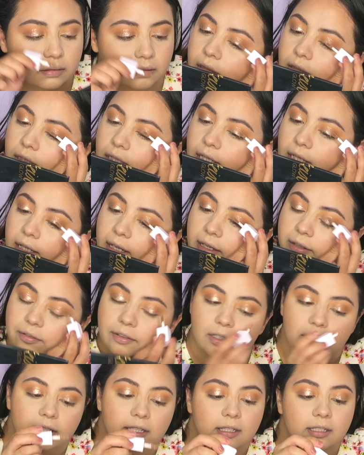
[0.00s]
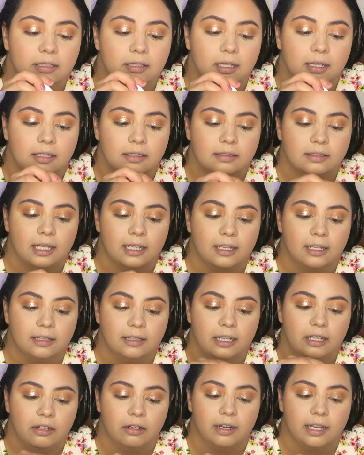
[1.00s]
Okay, I feel like a
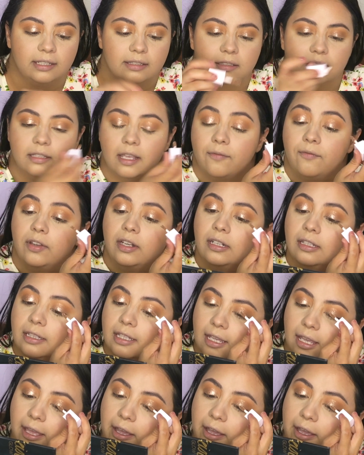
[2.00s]
second layer has definitely